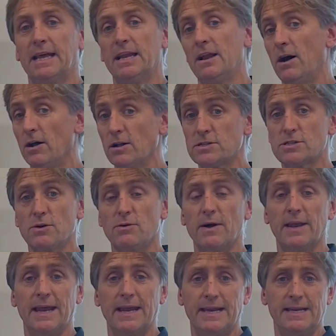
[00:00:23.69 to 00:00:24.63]
then also
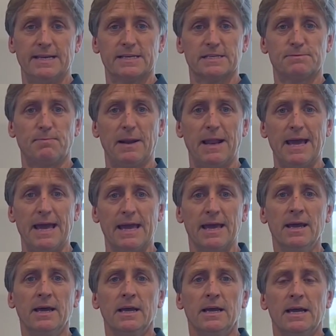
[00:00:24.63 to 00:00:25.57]
on any
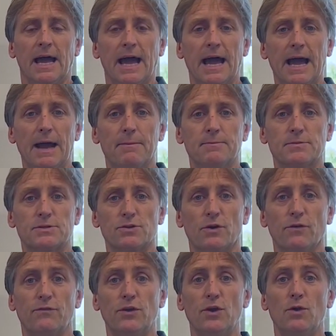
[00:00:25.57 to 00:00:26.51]
display.
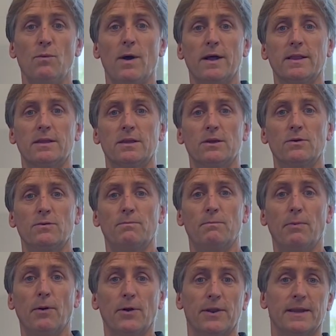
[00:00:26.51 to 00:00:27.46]
So if you want to
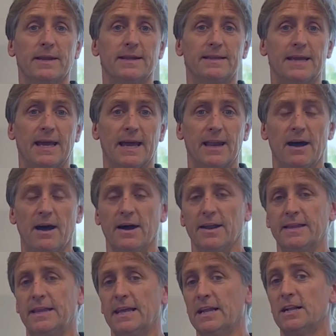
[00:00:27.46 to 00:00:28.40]
put an antenna
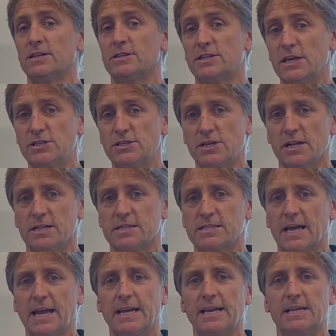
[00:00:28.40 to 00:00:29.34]
on a digital
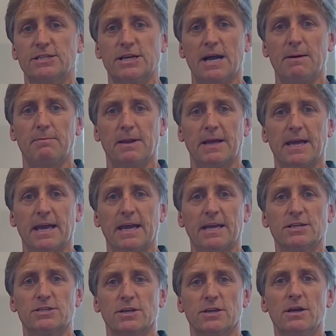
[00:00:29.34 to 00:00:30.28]
signage
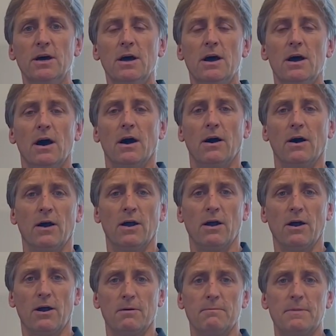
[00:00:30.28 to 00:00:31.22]
application,
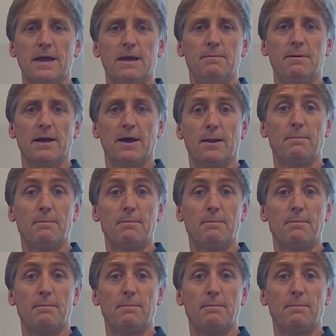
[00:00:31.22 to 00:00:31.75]
or maybe on